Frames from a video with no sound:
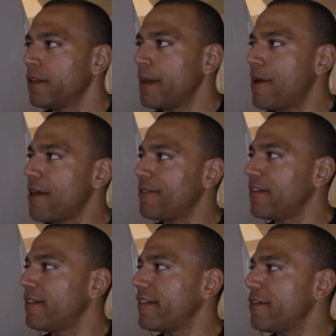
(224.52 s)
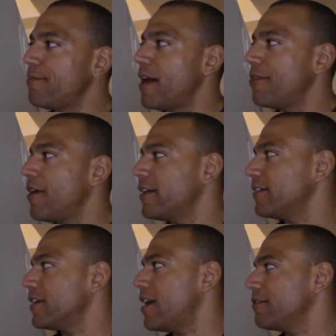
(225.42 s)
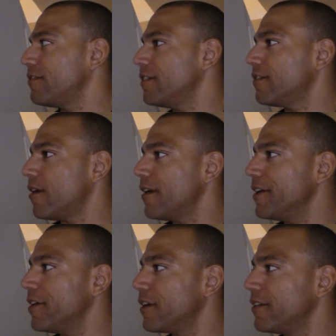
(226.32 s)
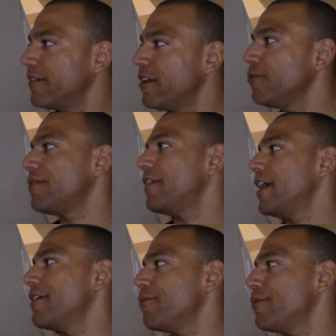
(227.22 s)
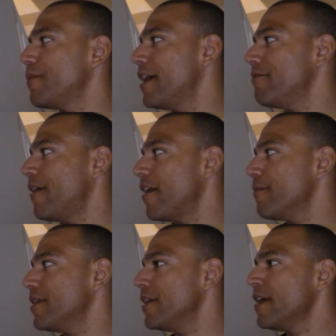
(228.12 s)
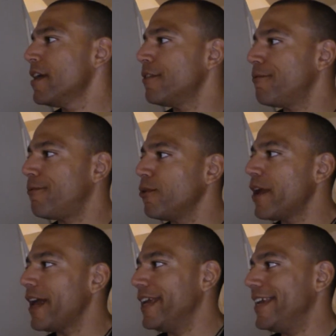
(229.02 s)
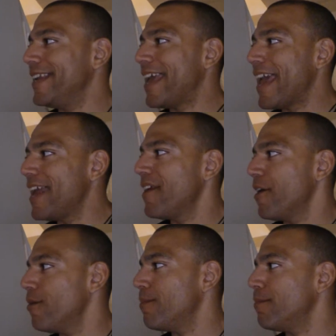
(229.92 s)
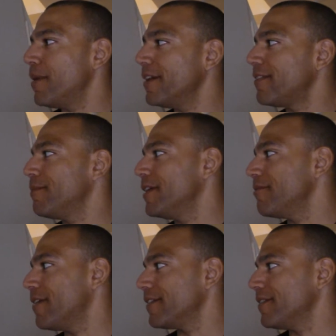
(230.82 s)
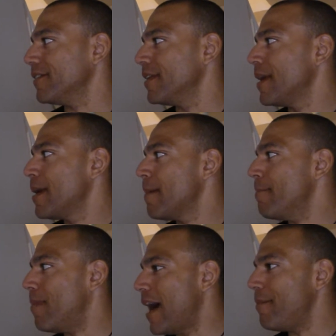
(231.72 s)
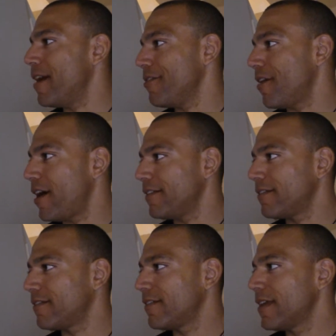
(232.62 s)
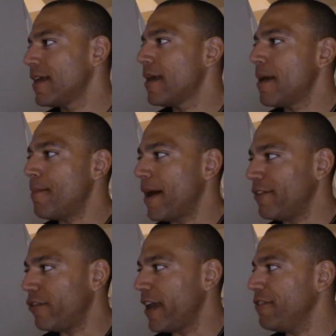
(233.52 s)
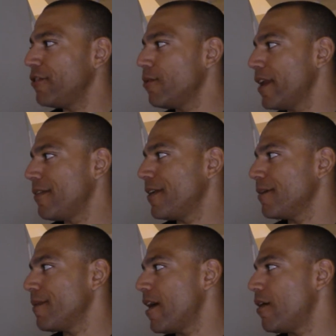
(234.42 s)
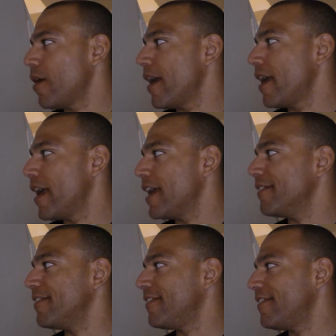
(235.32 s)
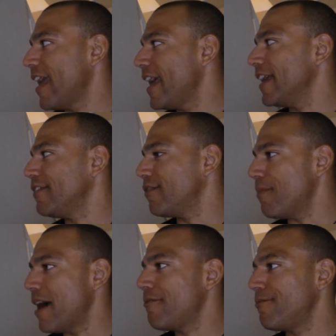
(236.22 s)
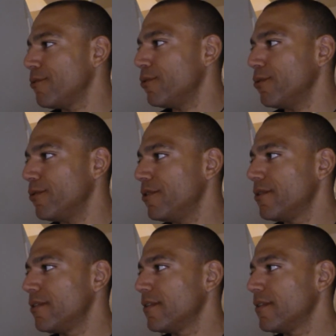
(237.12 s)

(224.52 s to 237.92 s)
The hypothesis, if my thoughts and consciousness are in a continuous dance with my environment, the food I eat can't help but to be affected by my thoughts. By changing what I think about and say to my food,